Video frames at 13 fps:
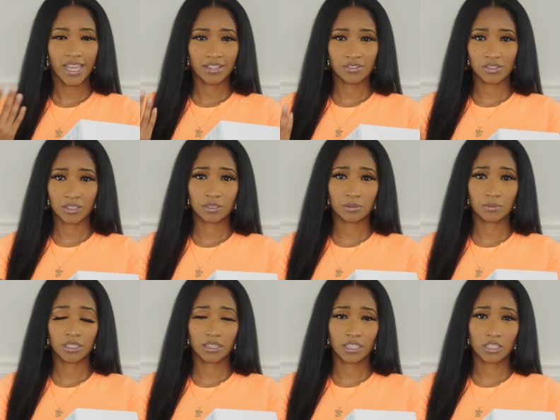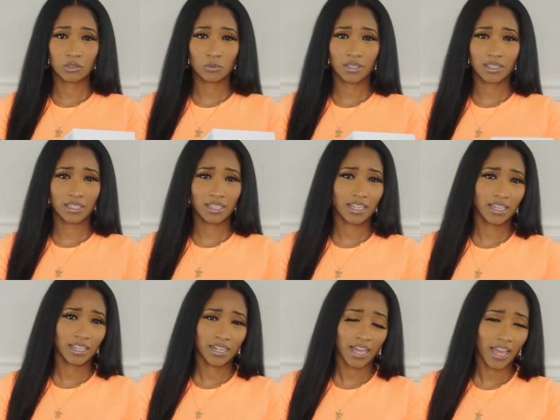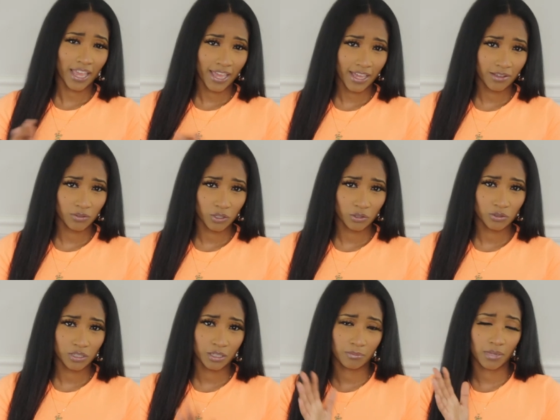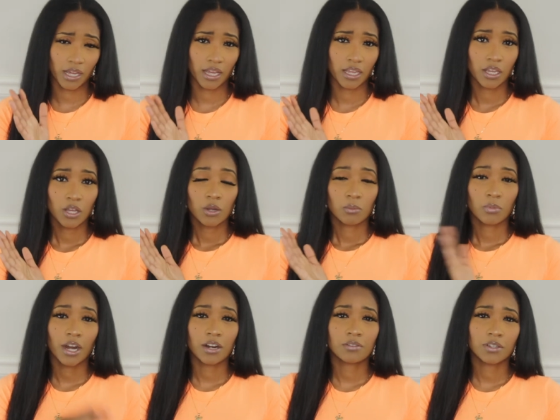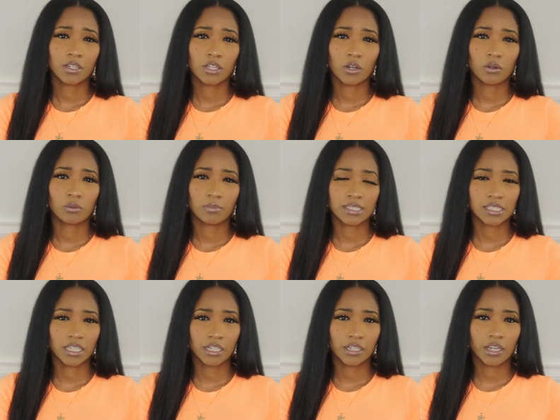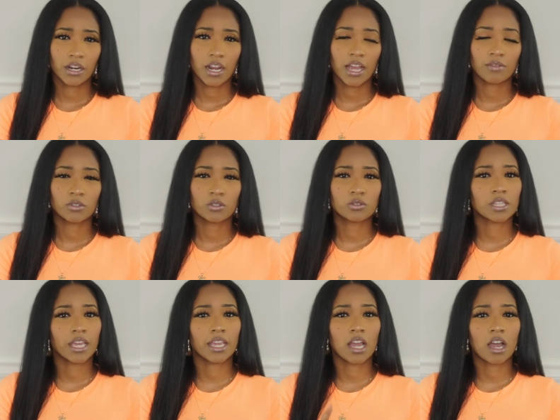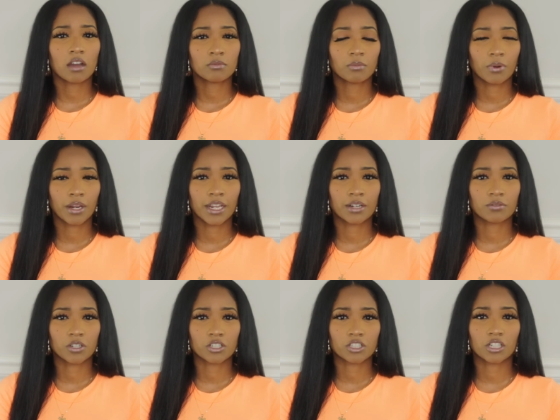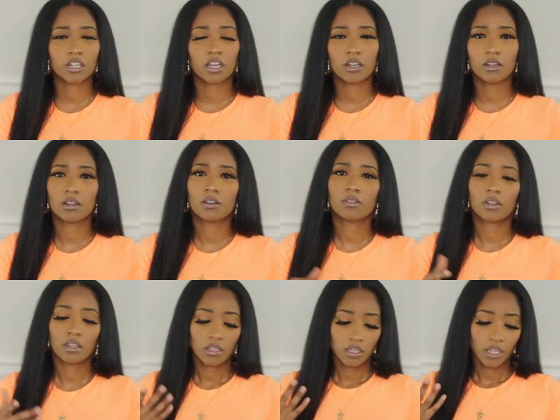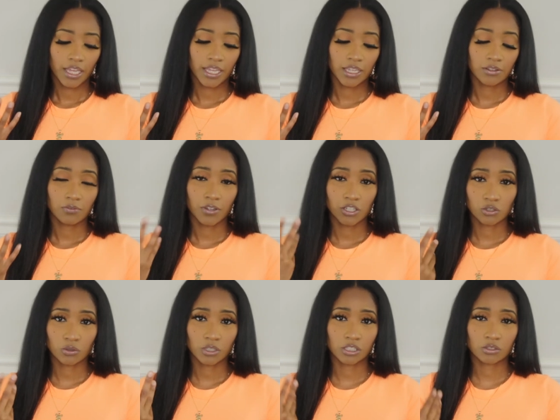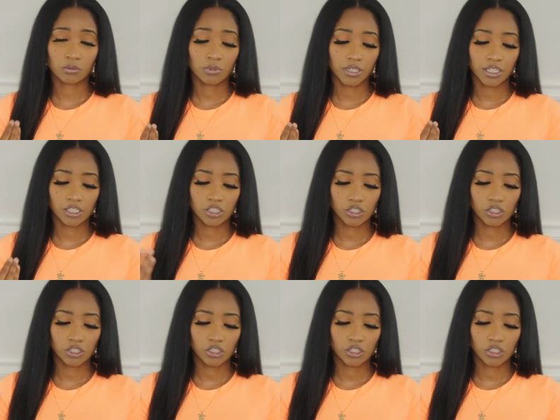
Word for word: I've seen some good things with it, and I have used in my prior video, my skincare, I've used a off-brand version of a facial cleanser brush.